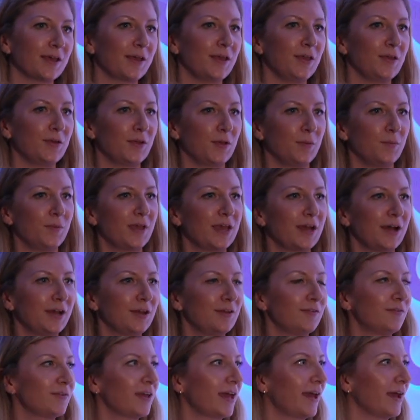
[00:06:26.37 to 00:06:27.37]
we kind
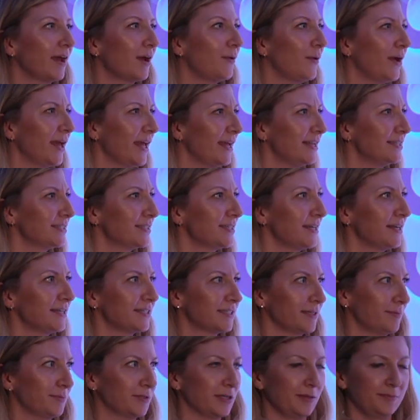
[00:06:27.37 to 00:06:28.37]
of get quite insular
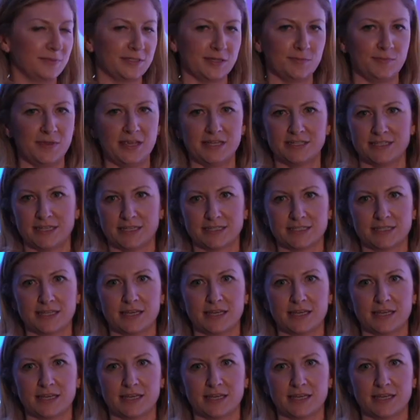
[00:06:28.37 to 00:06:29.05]
sometimes in meetings,